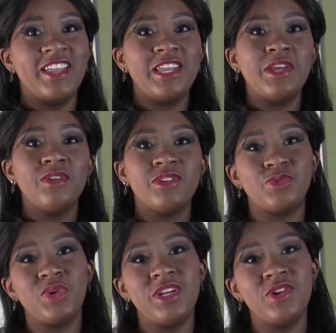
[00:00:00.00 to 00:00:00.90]

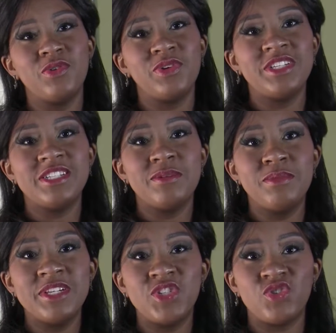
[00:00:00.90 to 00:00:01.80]
there's really no reason to
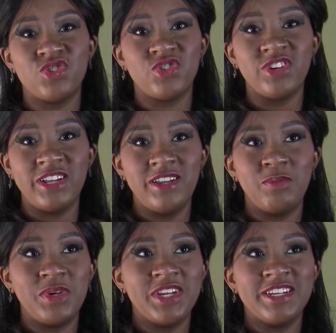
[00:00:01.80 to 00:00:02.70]
miss your
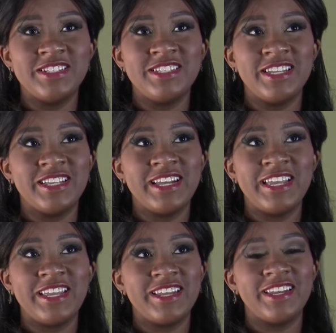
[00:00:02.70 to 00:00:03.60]
streak because
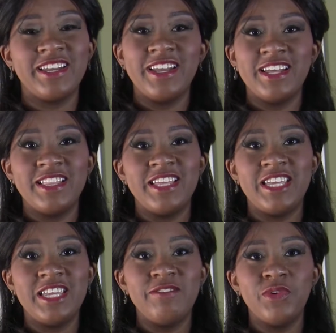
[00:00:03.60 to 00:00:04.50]
they
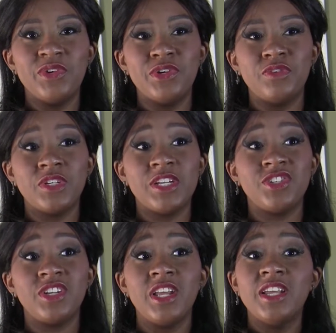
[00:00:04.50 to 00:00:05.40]
give you a
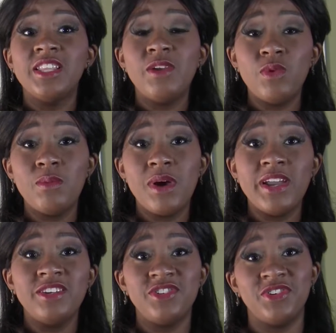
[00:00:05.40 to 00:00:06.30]
notification. They
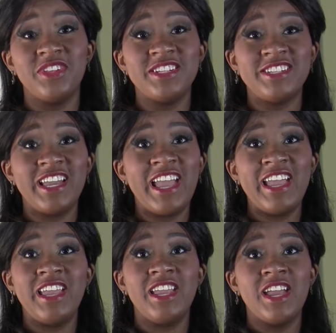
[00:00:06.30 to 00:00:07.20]
remind you. They say,
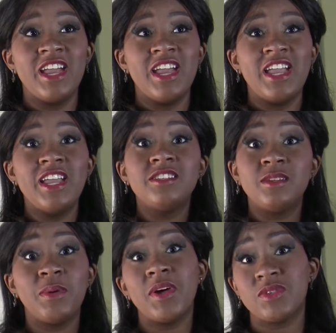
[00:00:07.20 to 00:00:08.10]
hey,
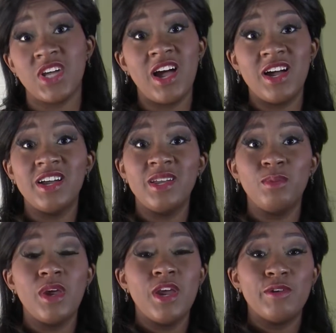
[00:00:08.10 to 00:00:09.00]
it's about
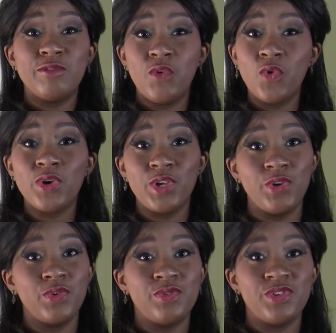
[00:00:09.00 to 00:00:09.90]
time for
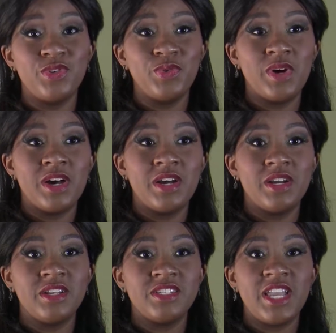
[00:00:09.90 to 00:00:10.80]
you
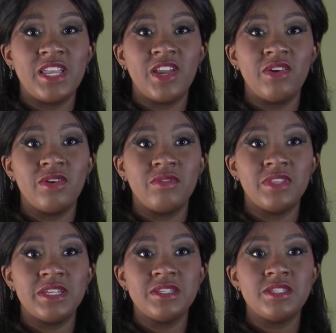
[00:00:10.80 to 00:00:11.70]
to take care of
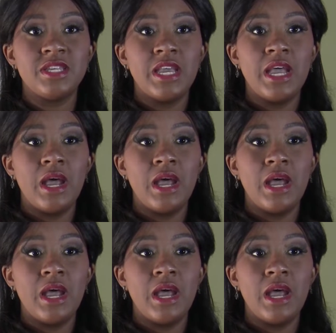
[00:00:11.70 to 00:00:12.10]
this.